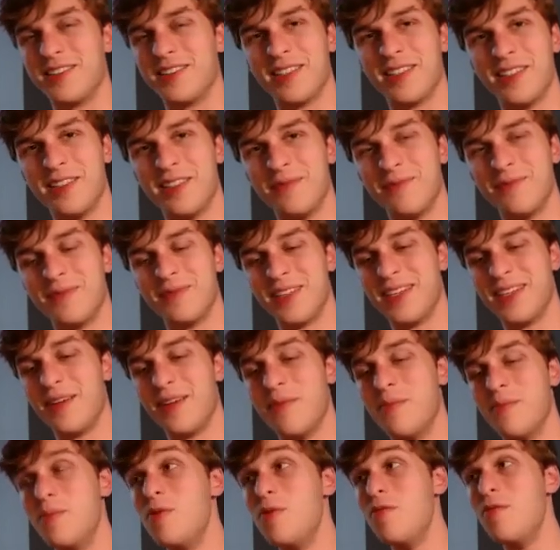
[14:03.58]
um,
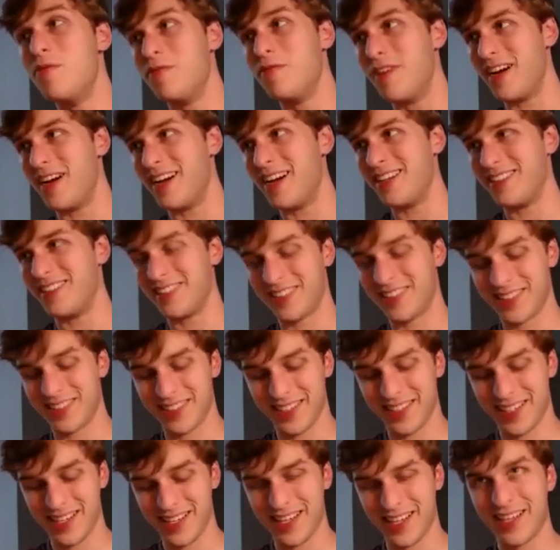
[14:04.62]
move files.
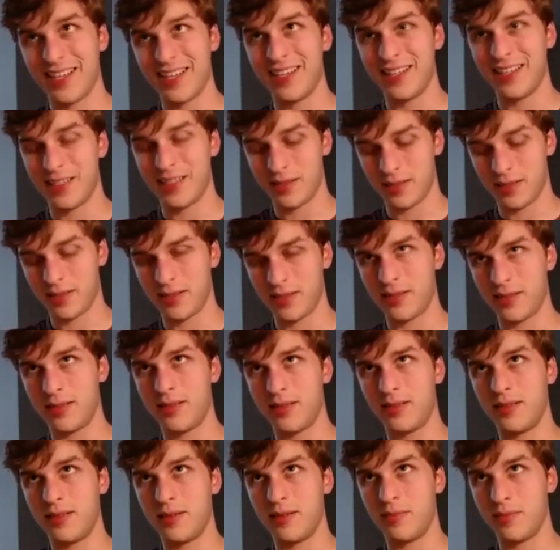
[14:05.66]

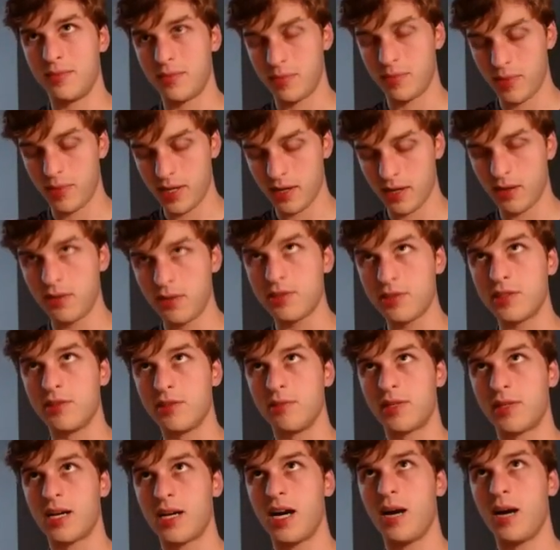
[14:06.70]
Um, we can also
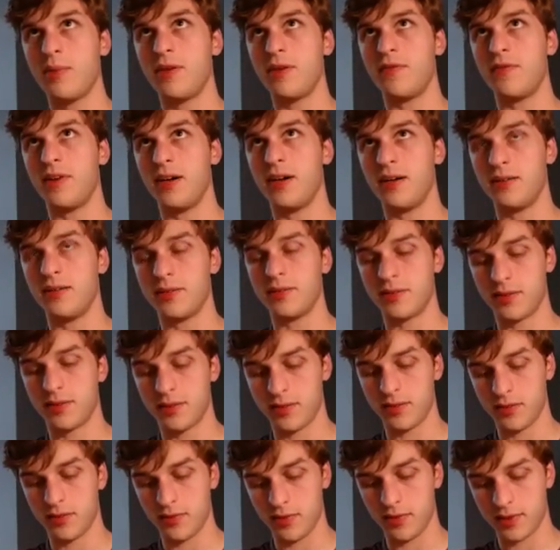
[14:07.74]
copy files.
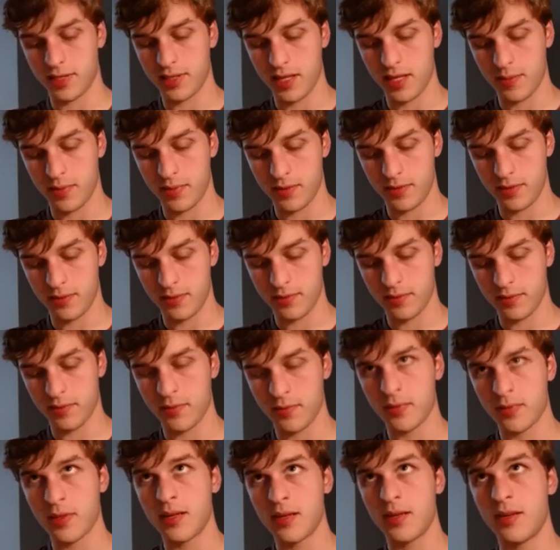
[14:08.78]
So for example,
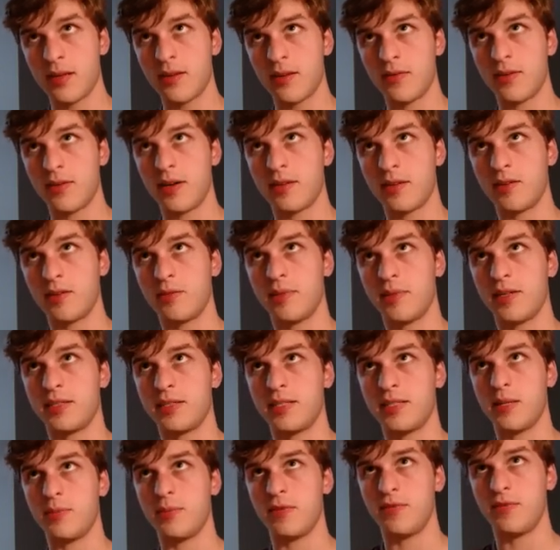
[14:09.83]
I go to my
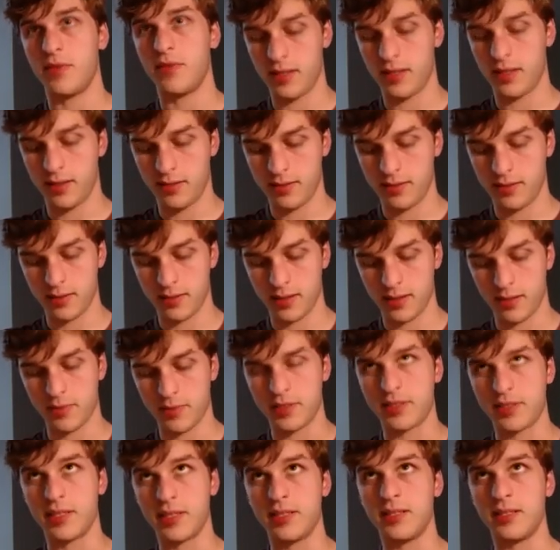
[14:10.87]
example file. I'm
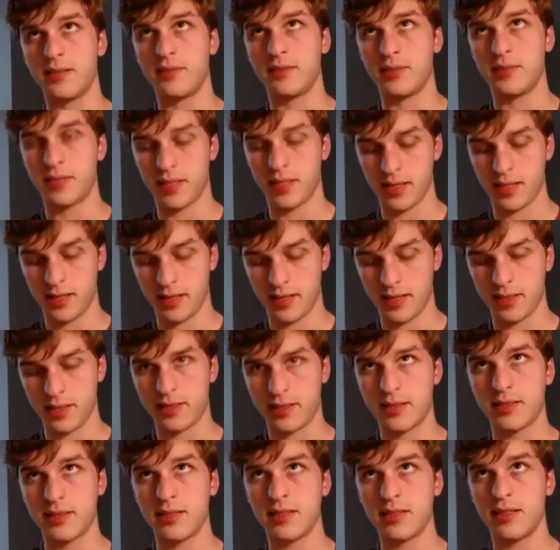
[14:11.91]
just going to say
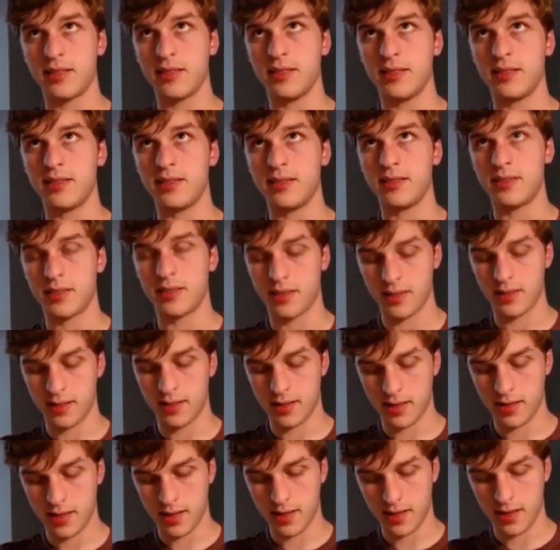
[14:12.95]
this is
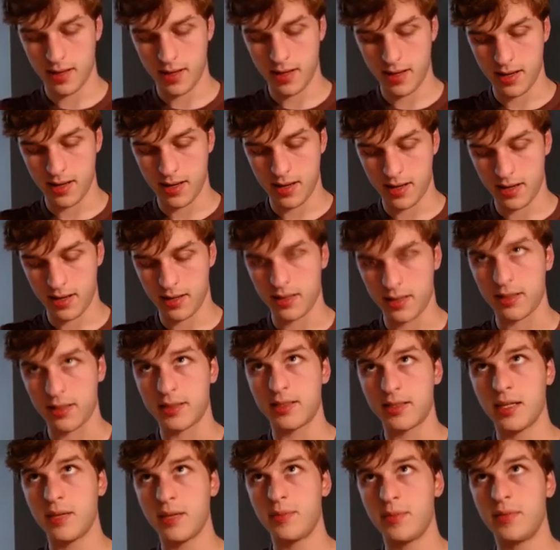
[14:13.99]
an
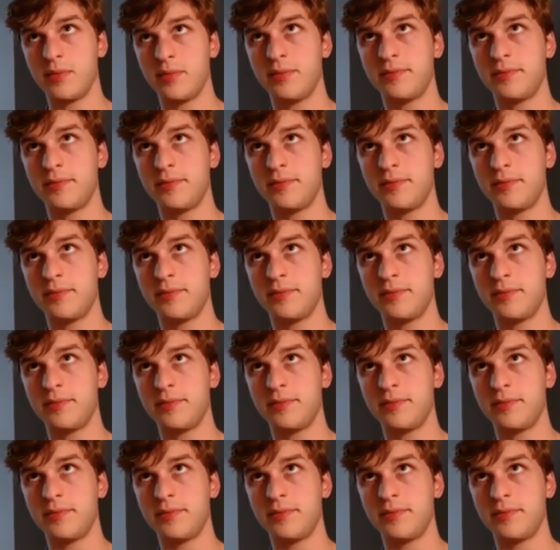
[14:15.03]
example.